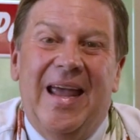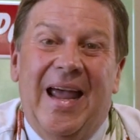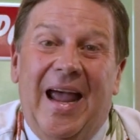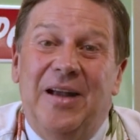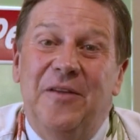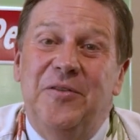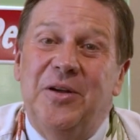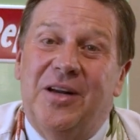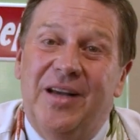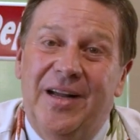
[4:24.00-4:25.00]
And if you
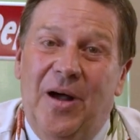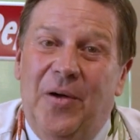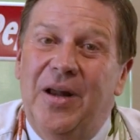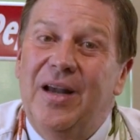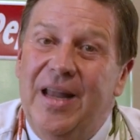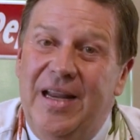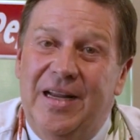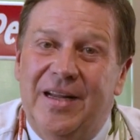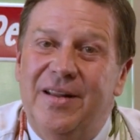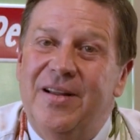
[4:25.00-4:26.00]
click on a
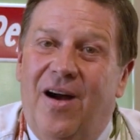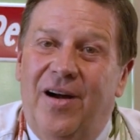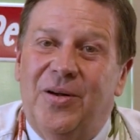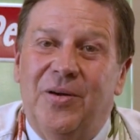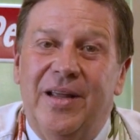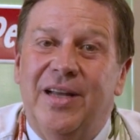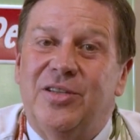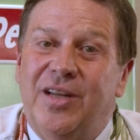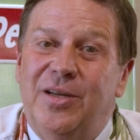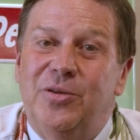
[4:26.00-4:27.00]
link in the article, it
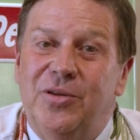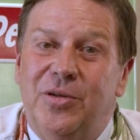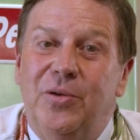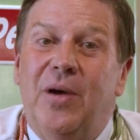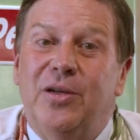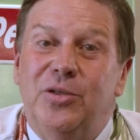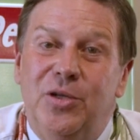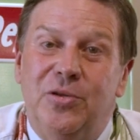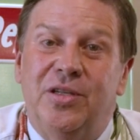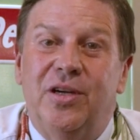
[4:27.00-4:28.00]
sends you to a
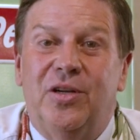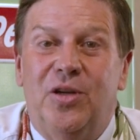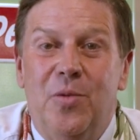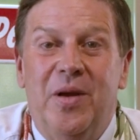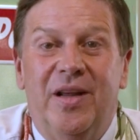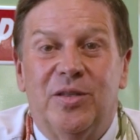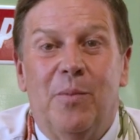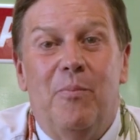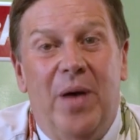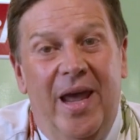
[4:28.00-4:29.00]
Juicy
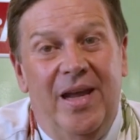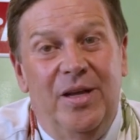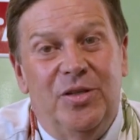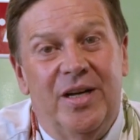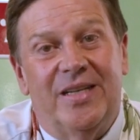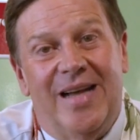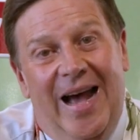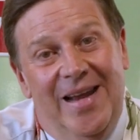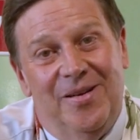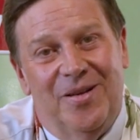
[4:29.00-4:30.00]
Ecumenism page and a
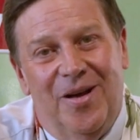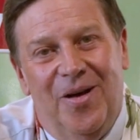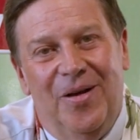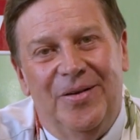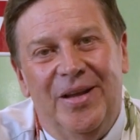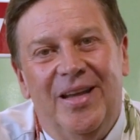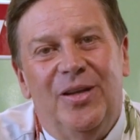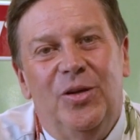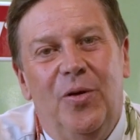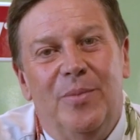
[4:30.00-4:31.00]
title called
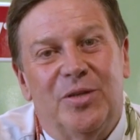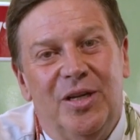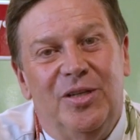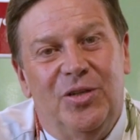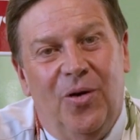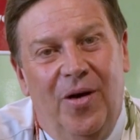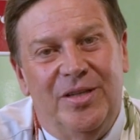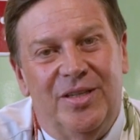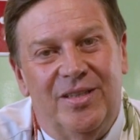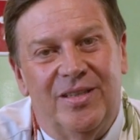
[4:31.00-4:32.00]
UMC
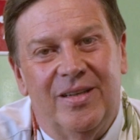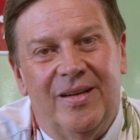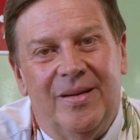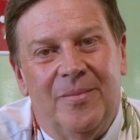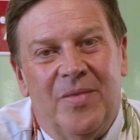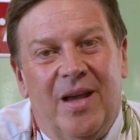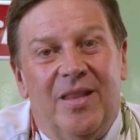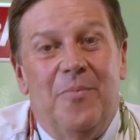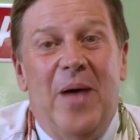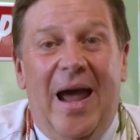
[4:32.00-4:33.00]
Choices.
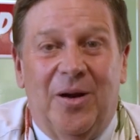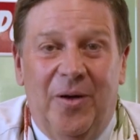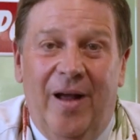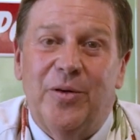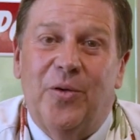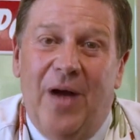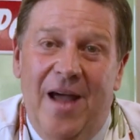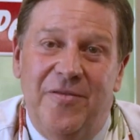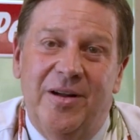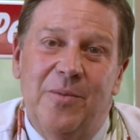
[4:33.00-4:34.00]
The background
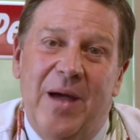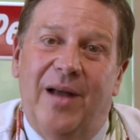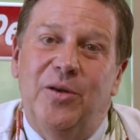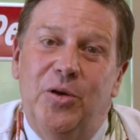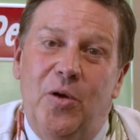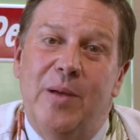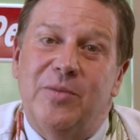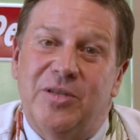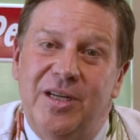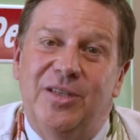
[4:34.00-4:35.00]
graphic about
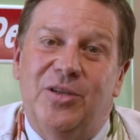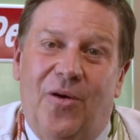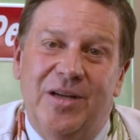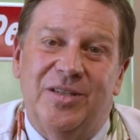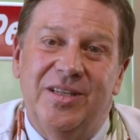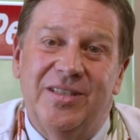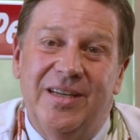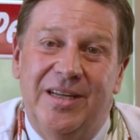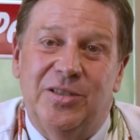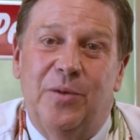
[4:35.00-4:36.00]
UMC Choices
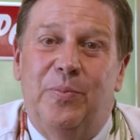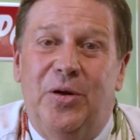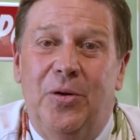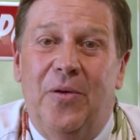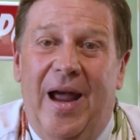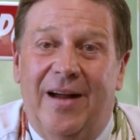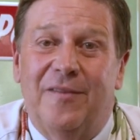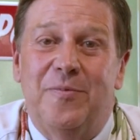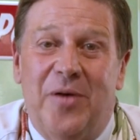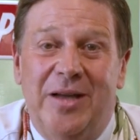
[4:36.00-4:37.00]
is a pew rack
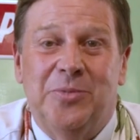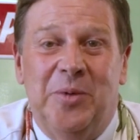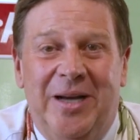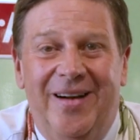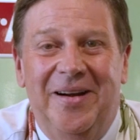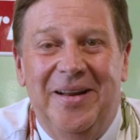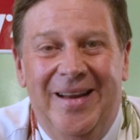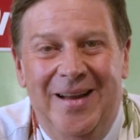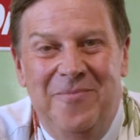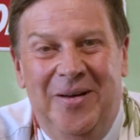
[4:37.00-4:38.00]
of Presbyterian
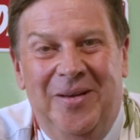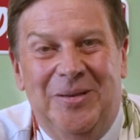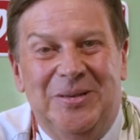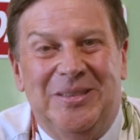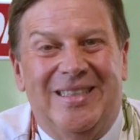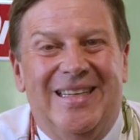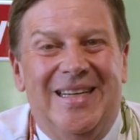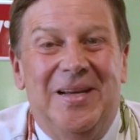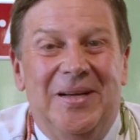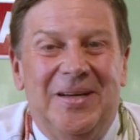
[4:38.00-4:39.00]
hymnals.
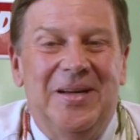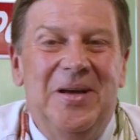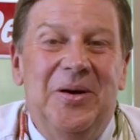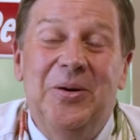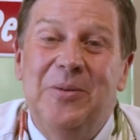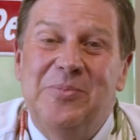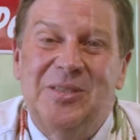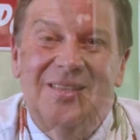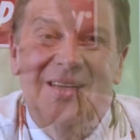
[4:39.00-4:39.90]
Oops.